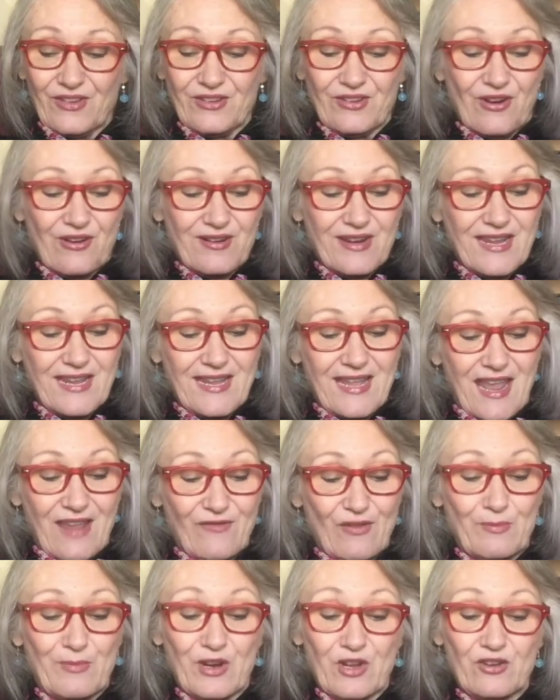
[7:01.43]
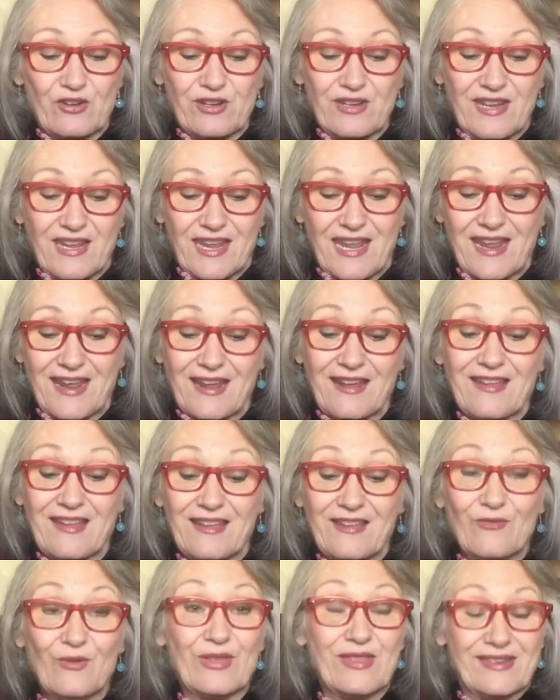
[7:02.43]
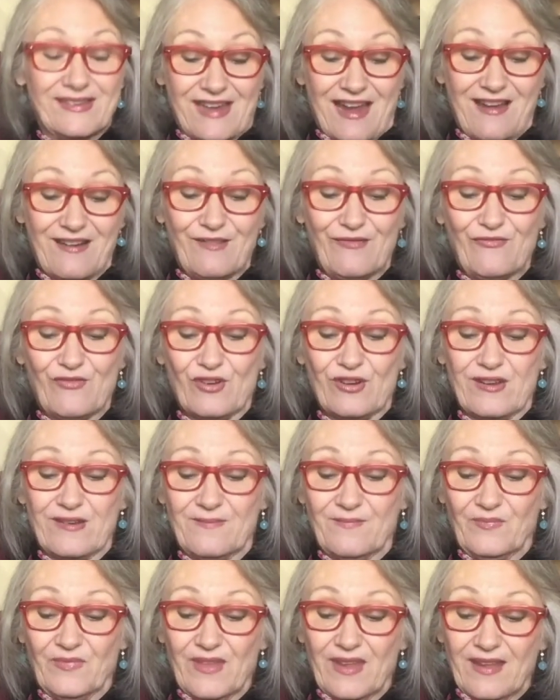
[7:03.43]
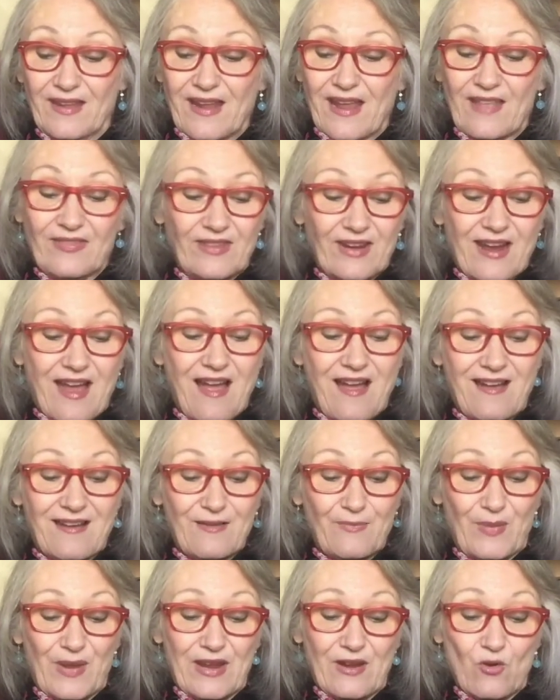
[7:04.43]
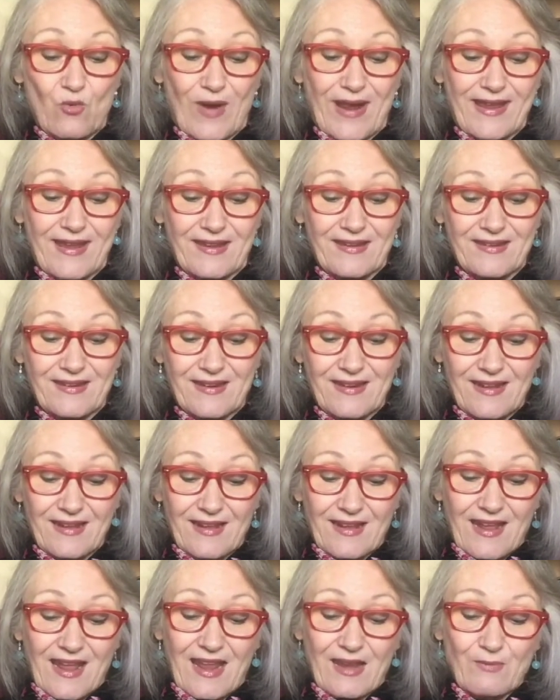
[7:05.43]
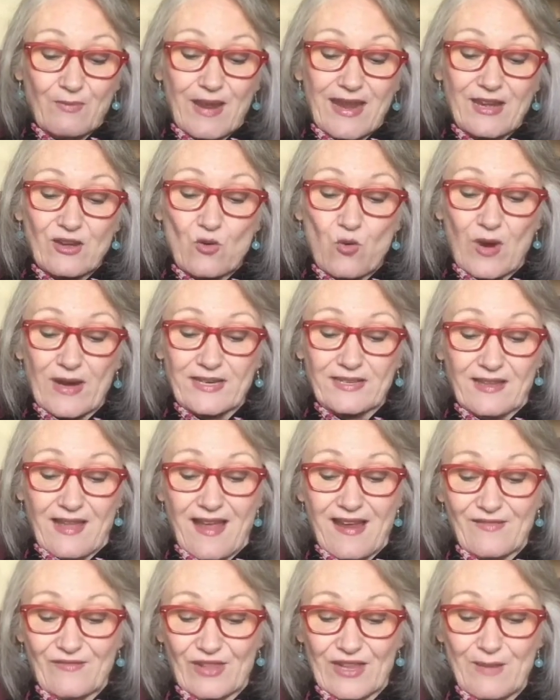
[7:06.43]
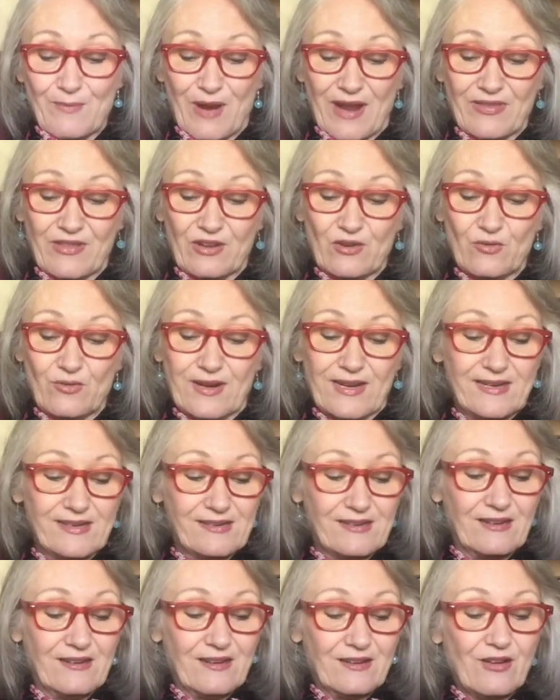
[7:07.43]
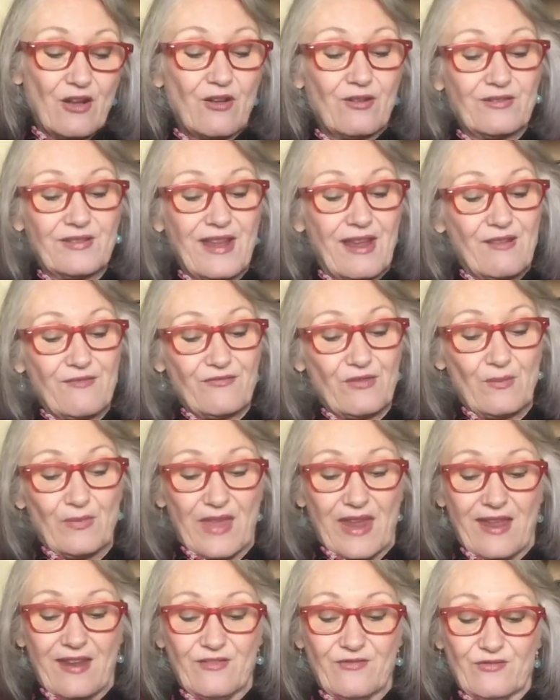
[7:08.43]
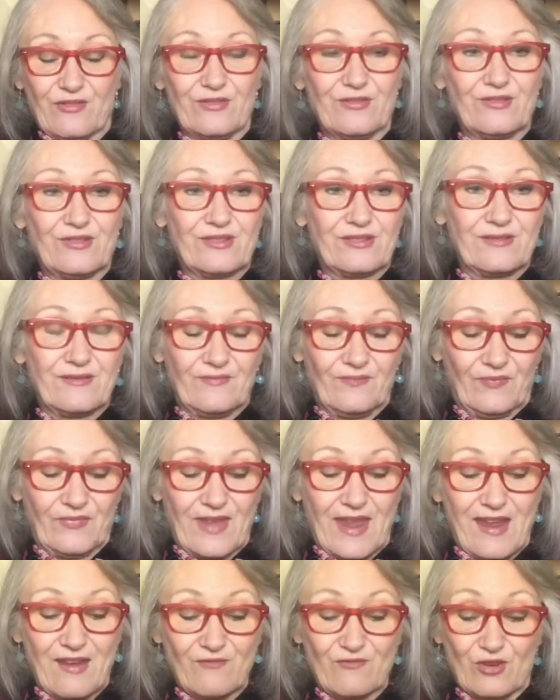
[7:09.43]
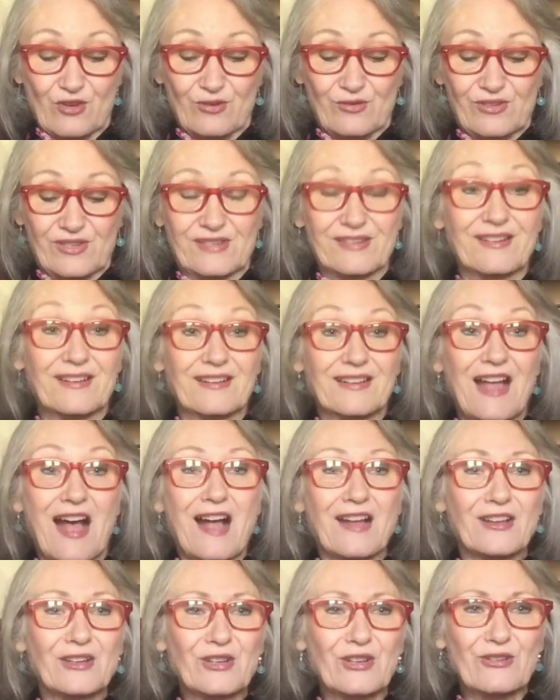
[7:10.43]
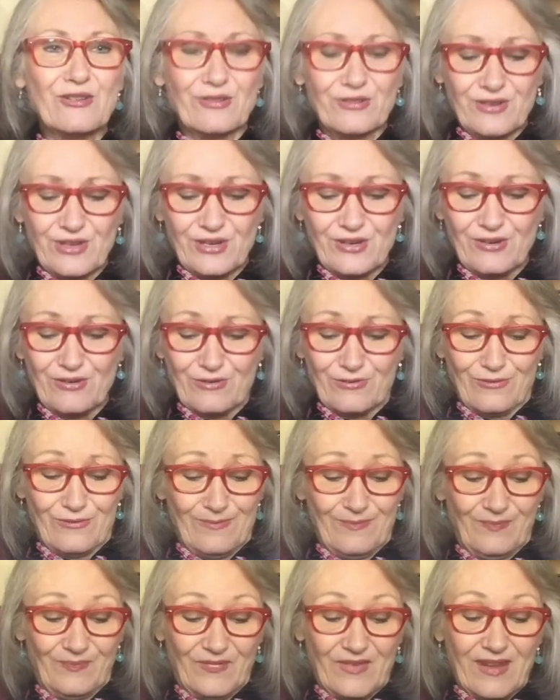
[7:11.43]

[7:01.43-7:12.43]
the donkey gave him a good kick with his hind foot, and the cock, being awakened and made quite lively by the noise, called out from the hen roost, "Cock-a-doodle-doo!"